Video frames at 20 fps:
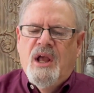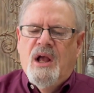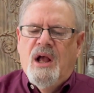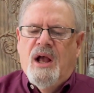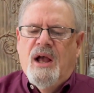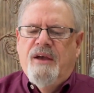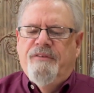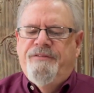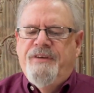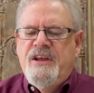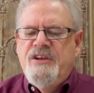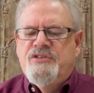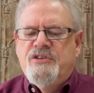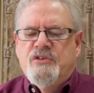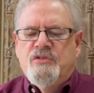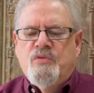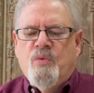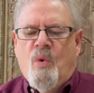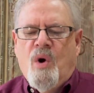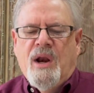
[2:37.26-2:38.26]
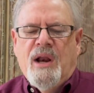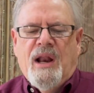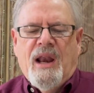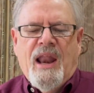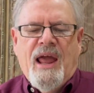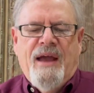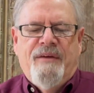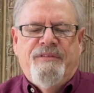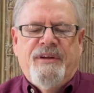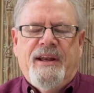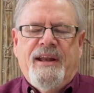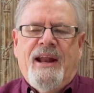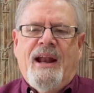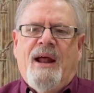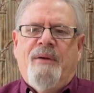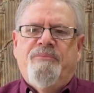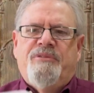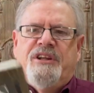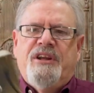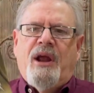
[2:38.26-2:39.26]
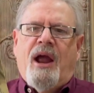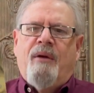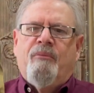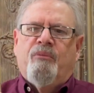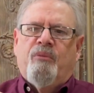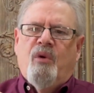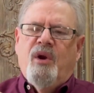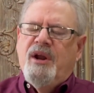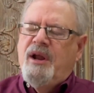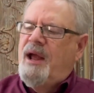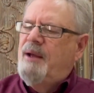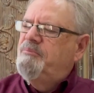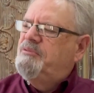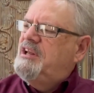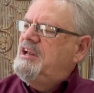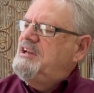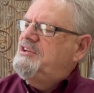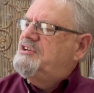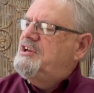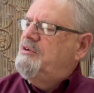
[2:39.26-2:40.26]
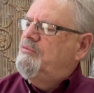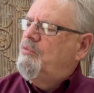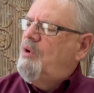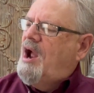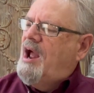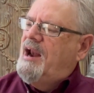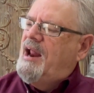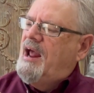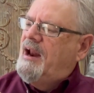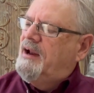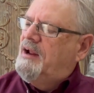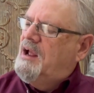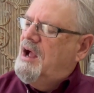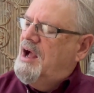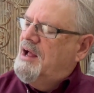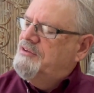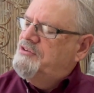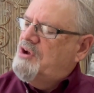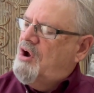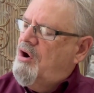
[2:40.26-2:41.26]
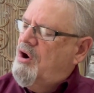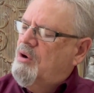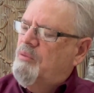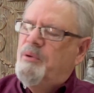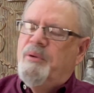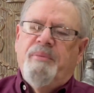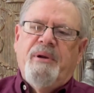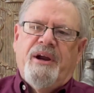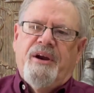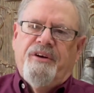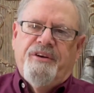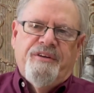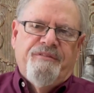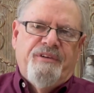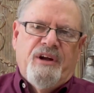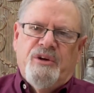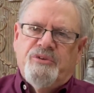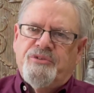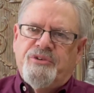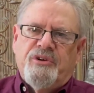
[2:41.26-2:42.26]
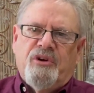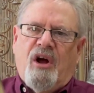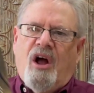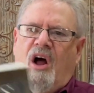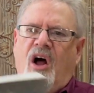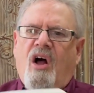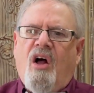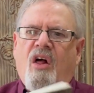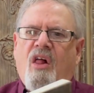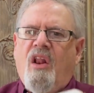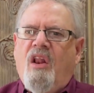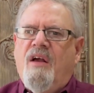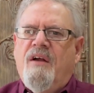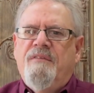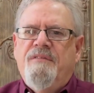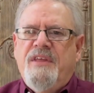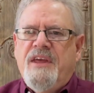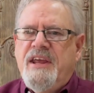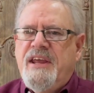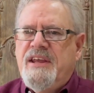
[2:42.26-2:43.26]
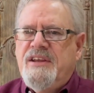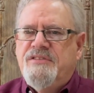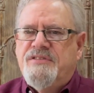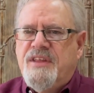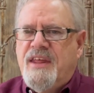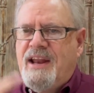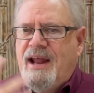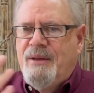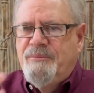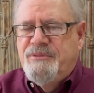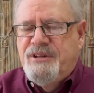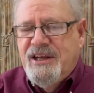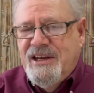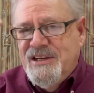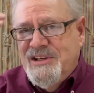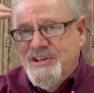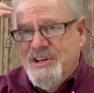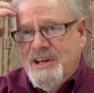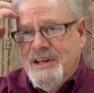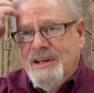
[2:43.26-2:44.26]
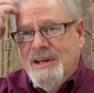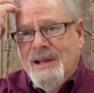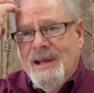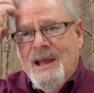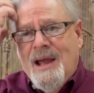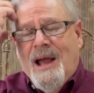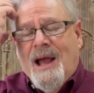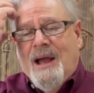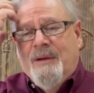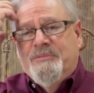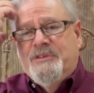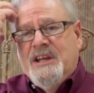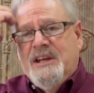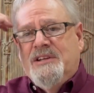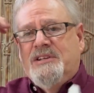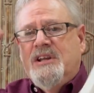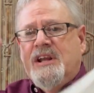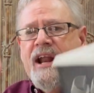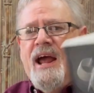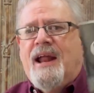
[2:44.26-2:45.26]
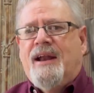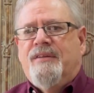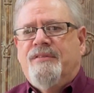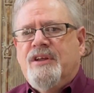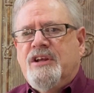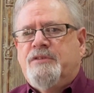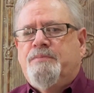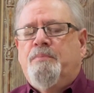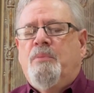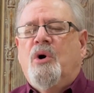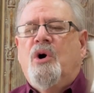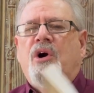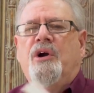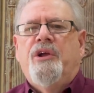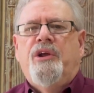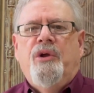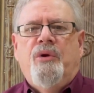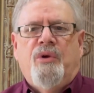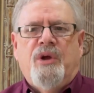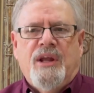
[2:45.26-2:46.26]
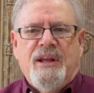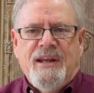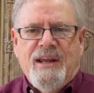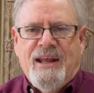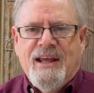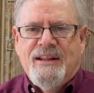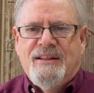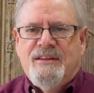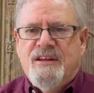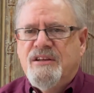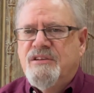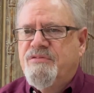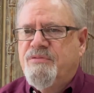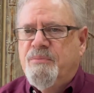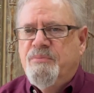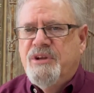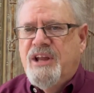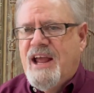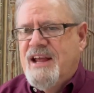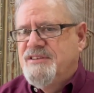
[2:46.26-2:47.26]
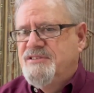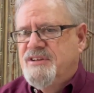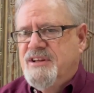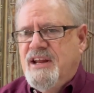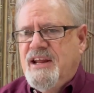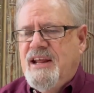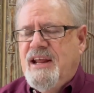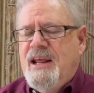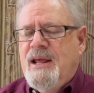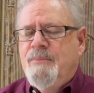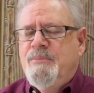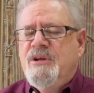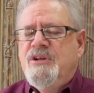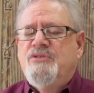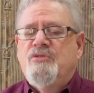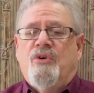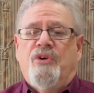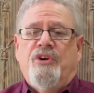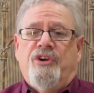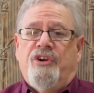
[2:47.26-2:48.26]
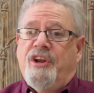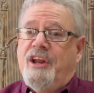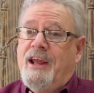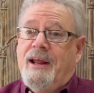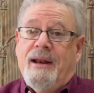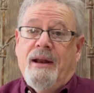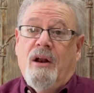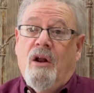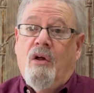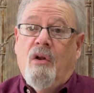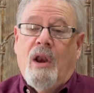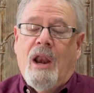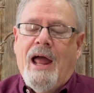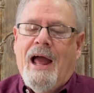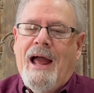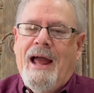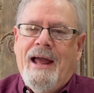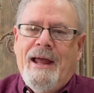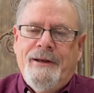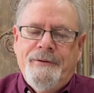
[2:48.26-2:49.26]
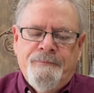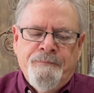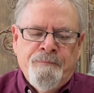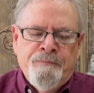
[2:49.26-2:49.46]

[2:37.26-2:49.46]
Uh, Ephesians 1:11 and I'm t- I'm re- I'm teaching right out of God's armor bearer devotional. All of these that I'm teaching, I'm teaching out of this book. You can get this from Destiny Image or you can get it online.